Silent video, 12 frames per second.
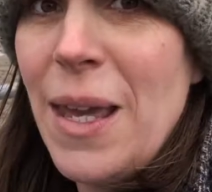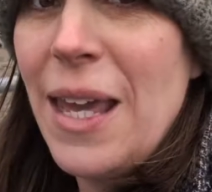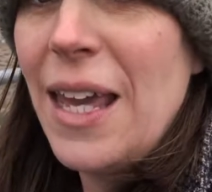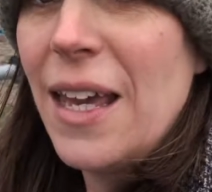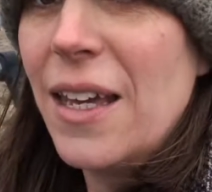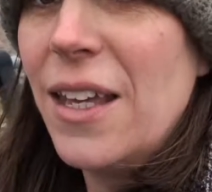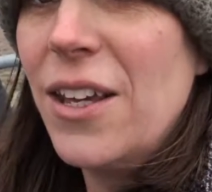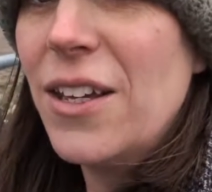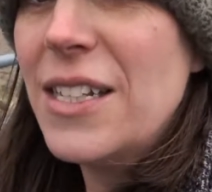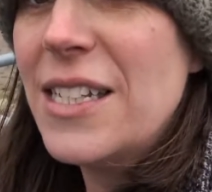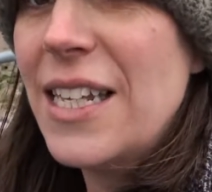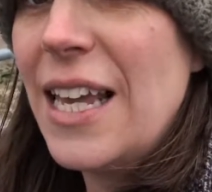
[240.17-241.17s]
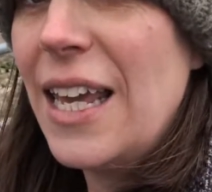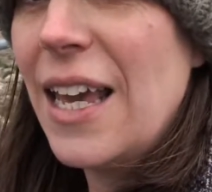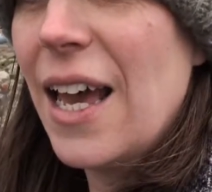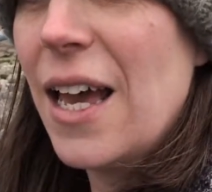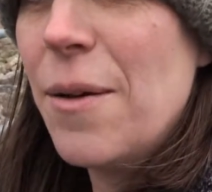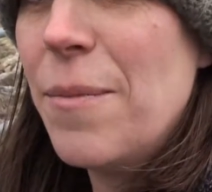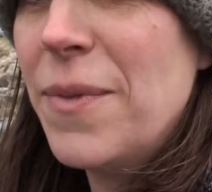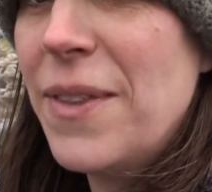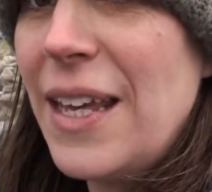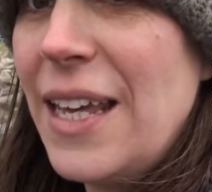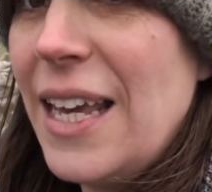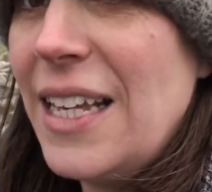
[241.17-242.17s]
me here, you can see
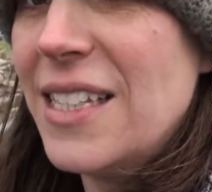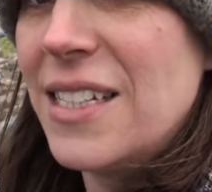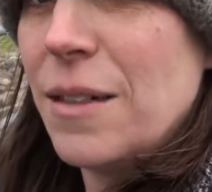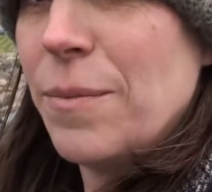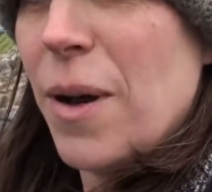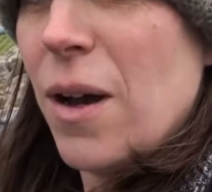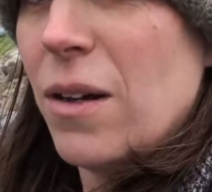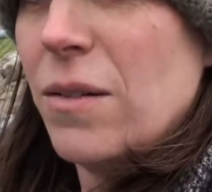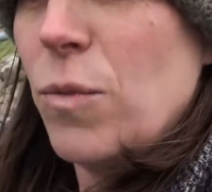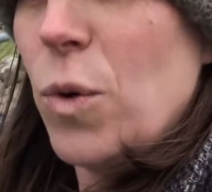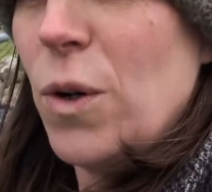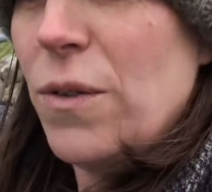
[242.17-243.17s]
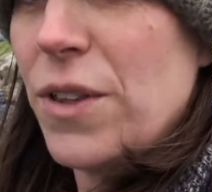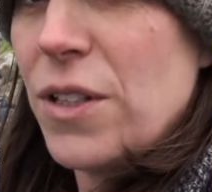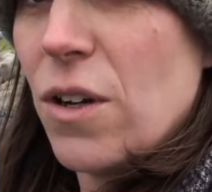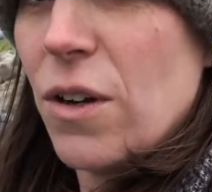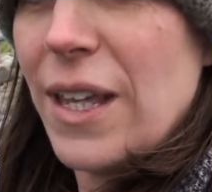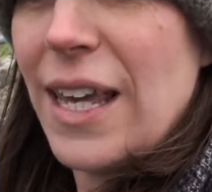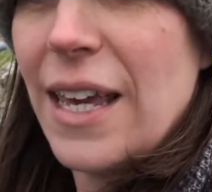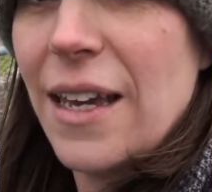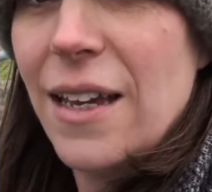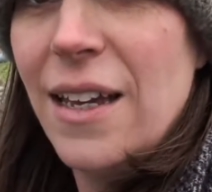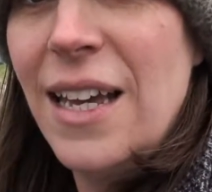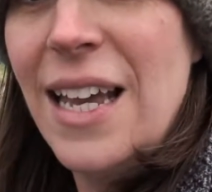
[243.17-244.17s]
the eastern part wall of the dock
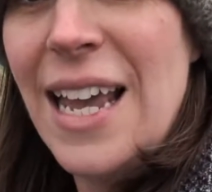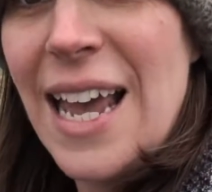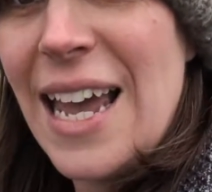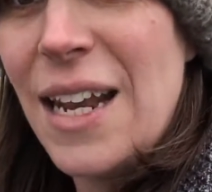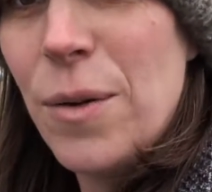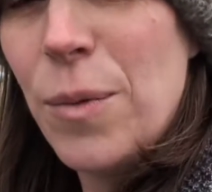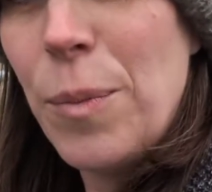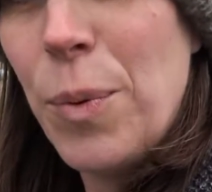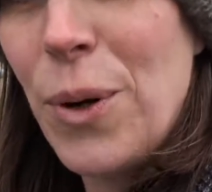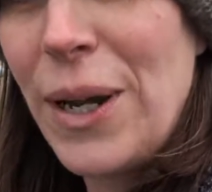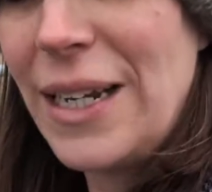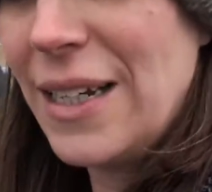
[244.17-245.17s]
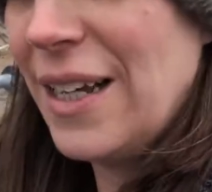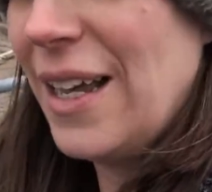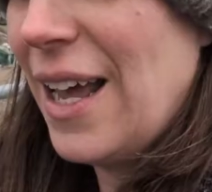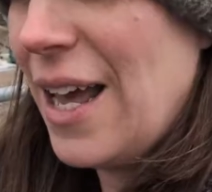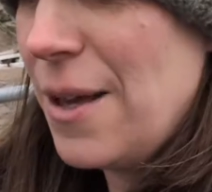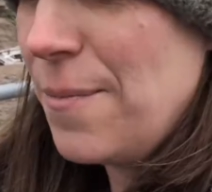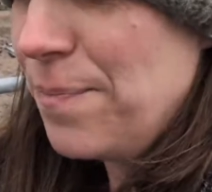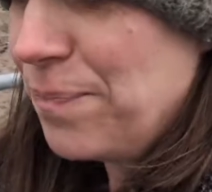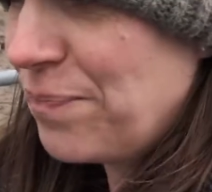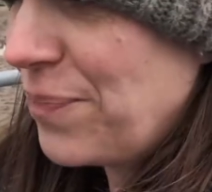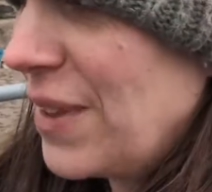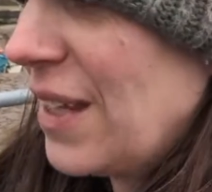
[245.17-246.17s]
here. And at one point, they
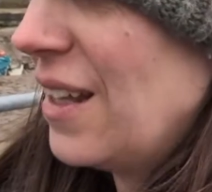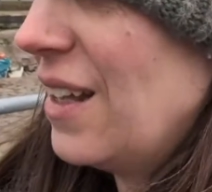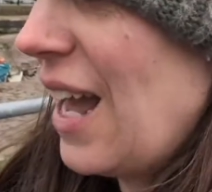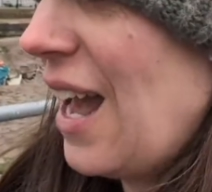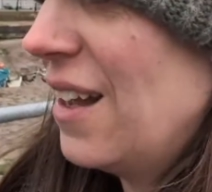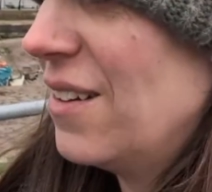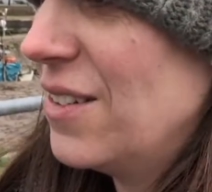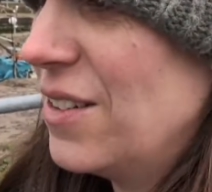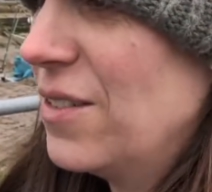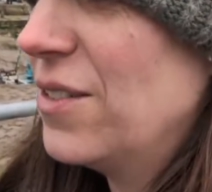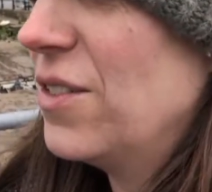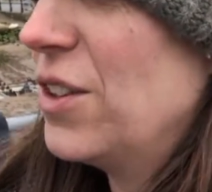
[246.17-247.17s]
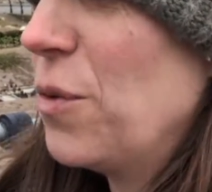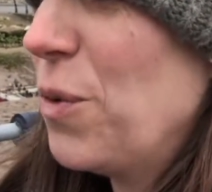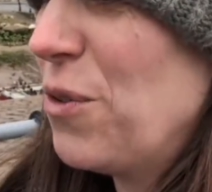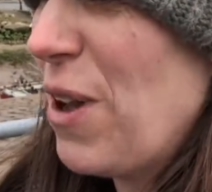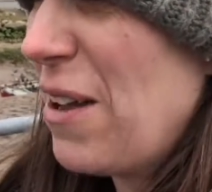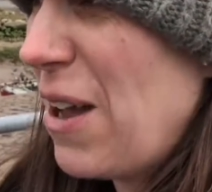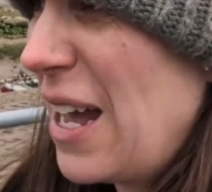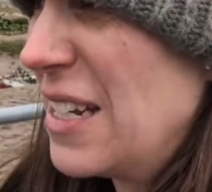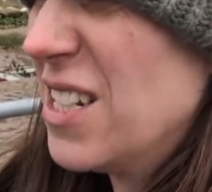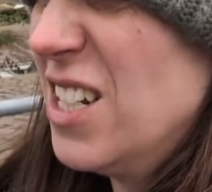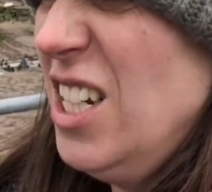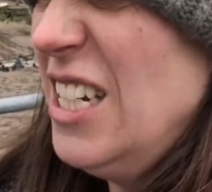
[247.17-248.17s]
would have
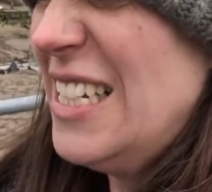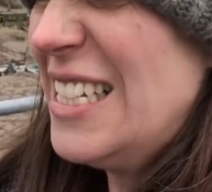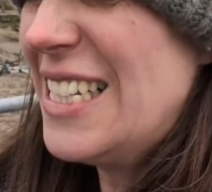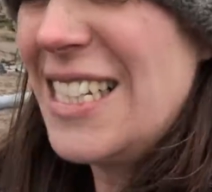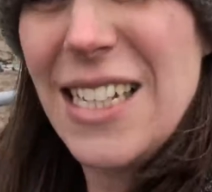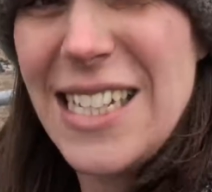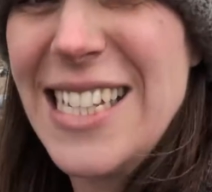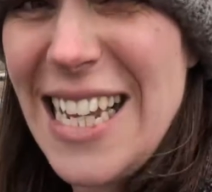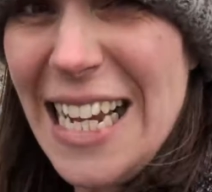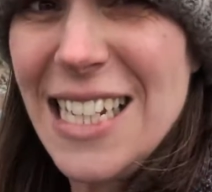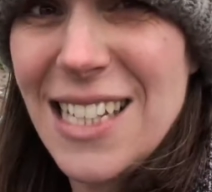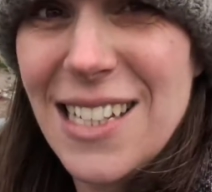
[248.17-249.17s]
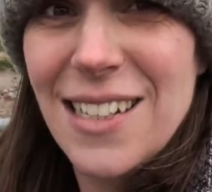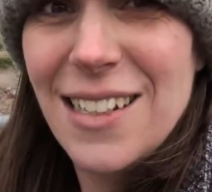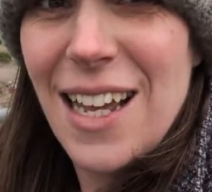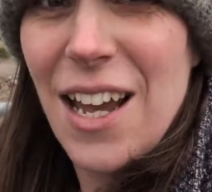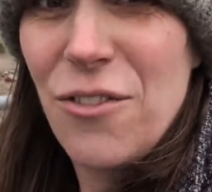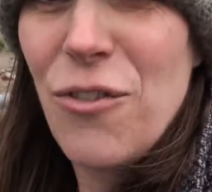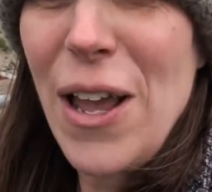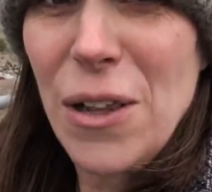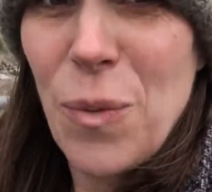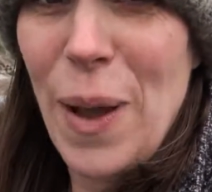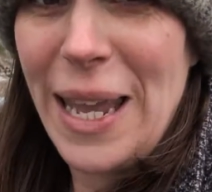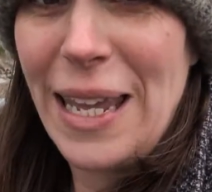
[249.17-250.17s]
had 6
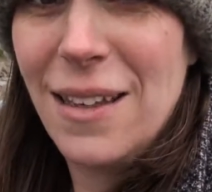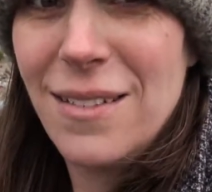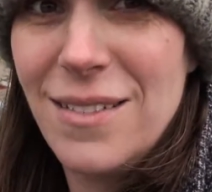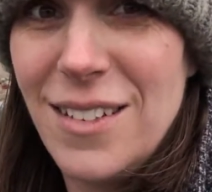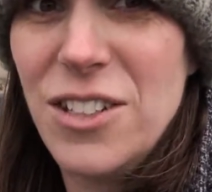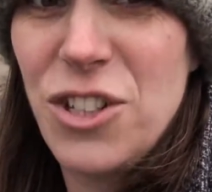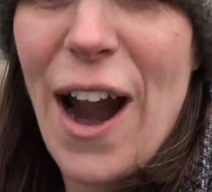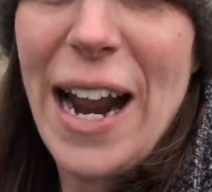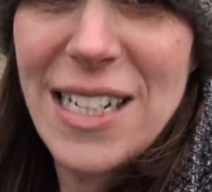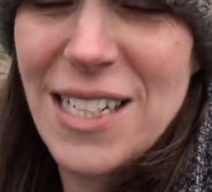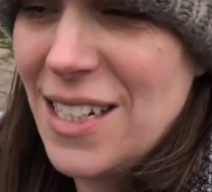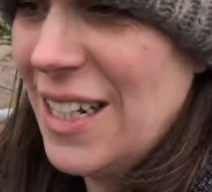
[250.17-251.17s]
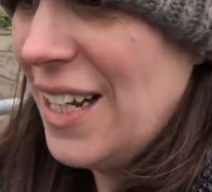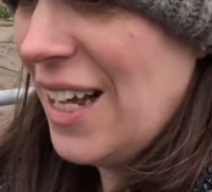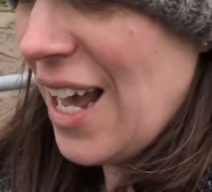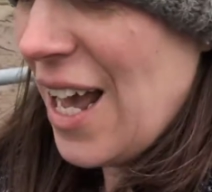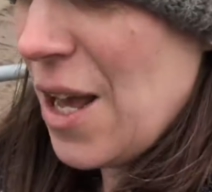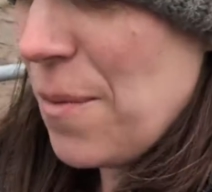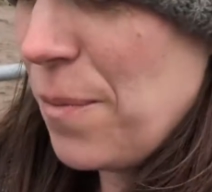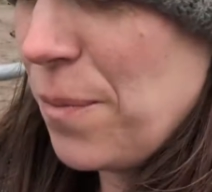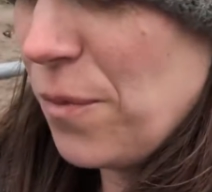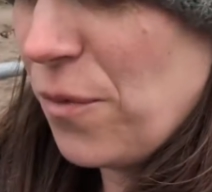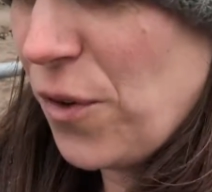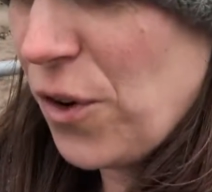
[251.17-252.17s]
railway tracks
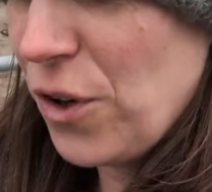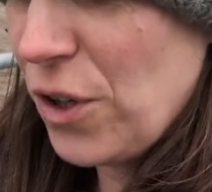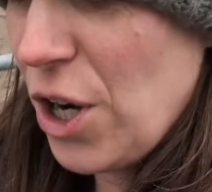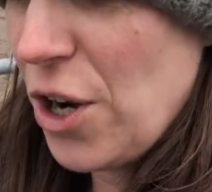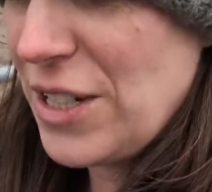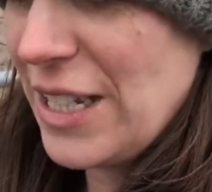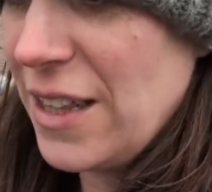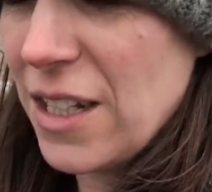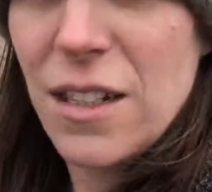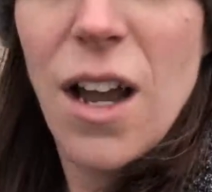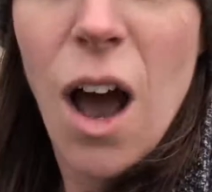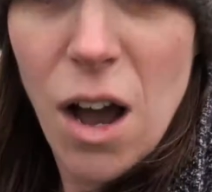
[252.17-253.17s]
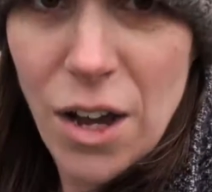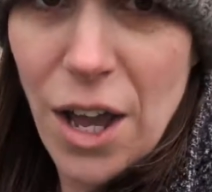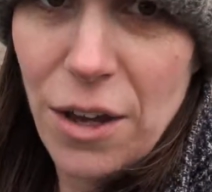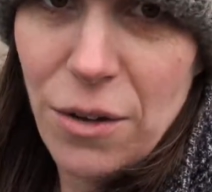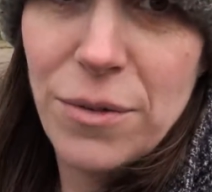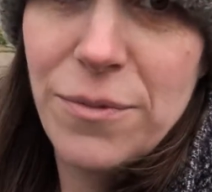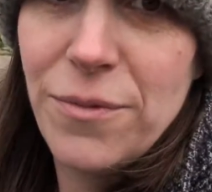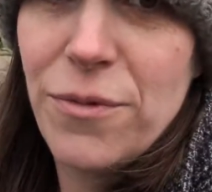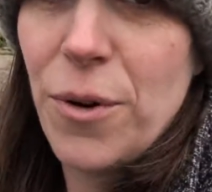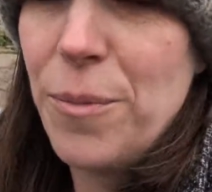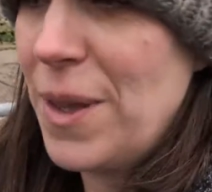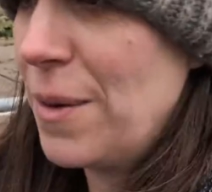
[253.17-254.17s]
for loading the cargo
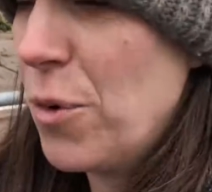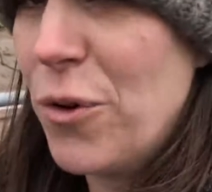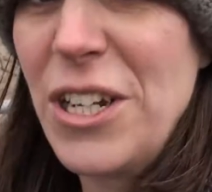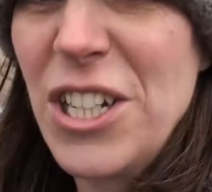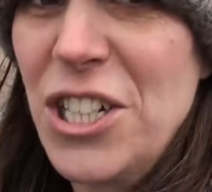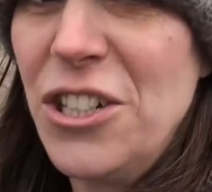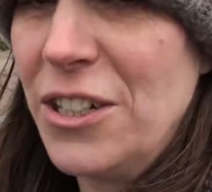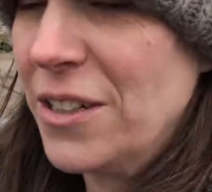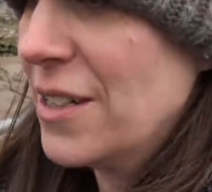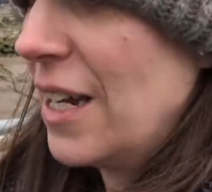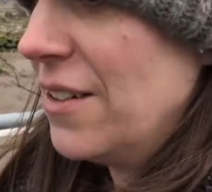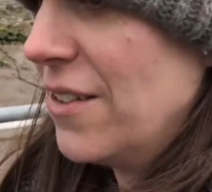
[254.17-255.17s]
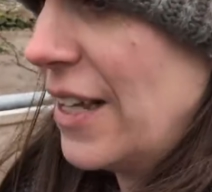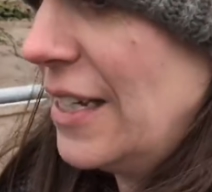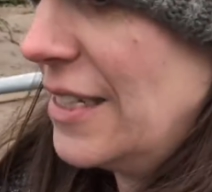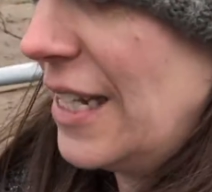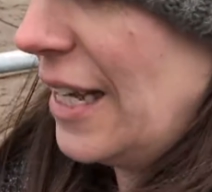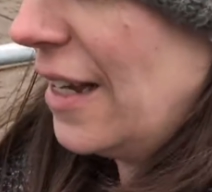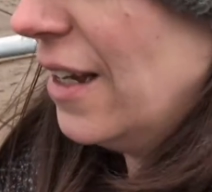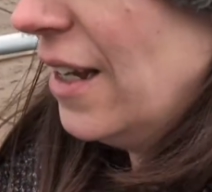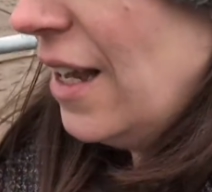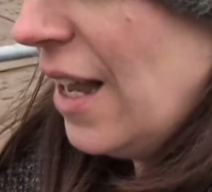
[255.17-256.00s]
from the more industrial side of things here,